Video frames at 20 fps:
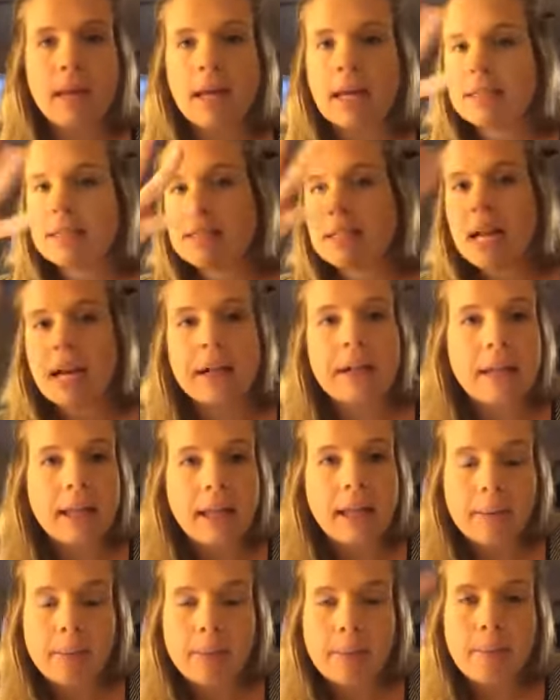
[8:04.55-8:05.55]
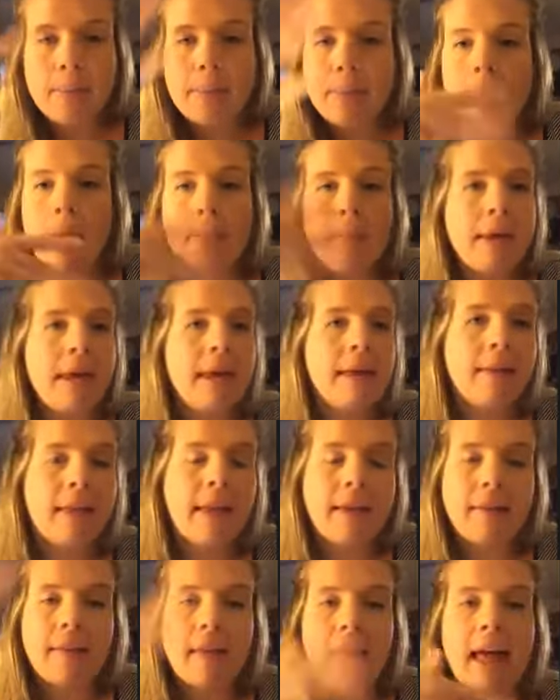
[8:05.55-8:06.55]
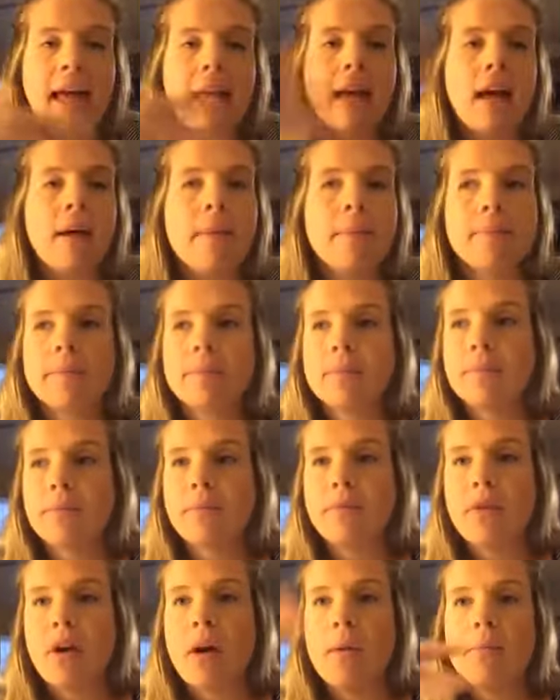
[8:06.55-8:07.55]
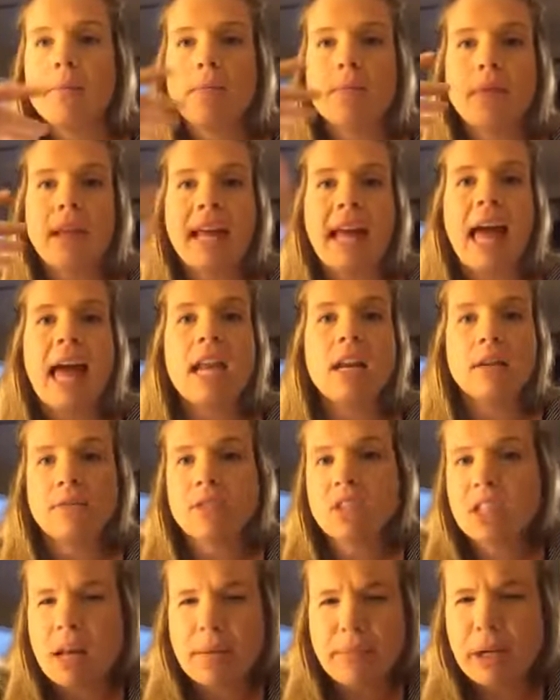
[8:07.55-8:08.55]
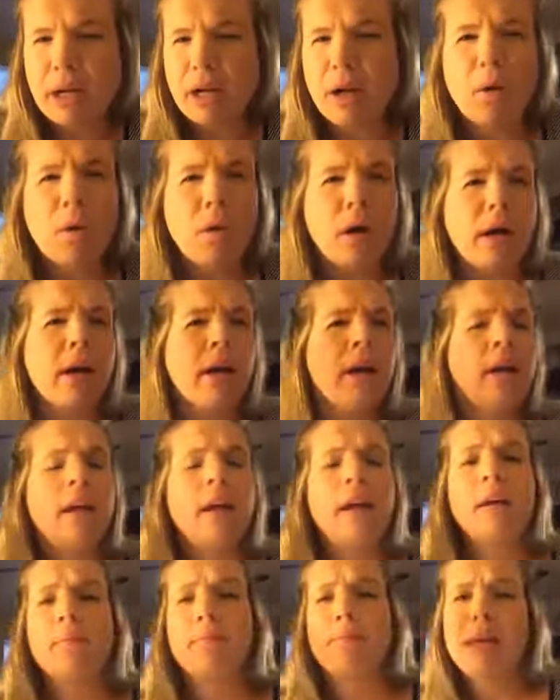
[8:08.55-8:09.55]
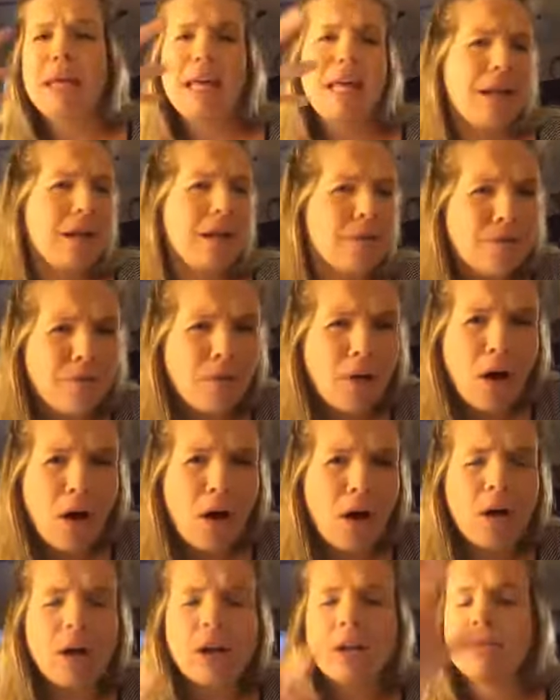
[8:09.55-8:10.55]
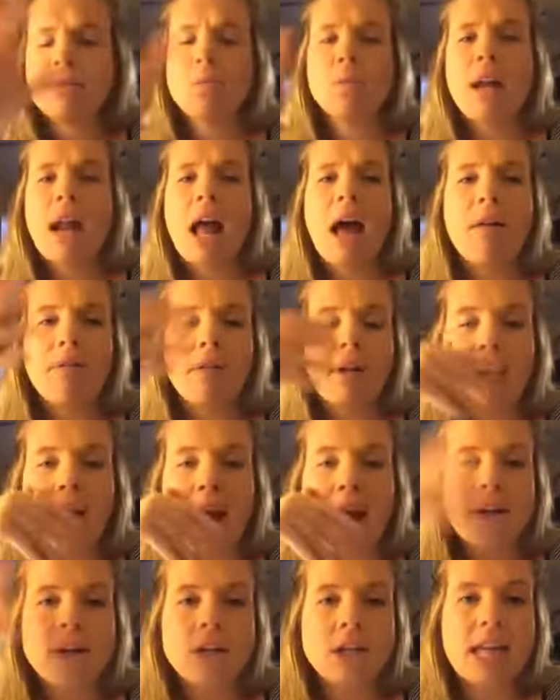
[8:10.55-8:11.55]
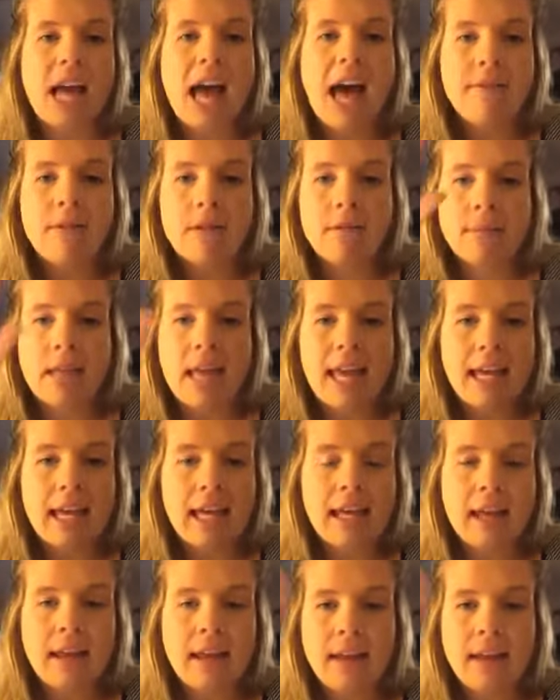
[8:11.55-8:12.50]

aesthetically appealing, like from like end of summer or beginning of fall or whatever, and just have them like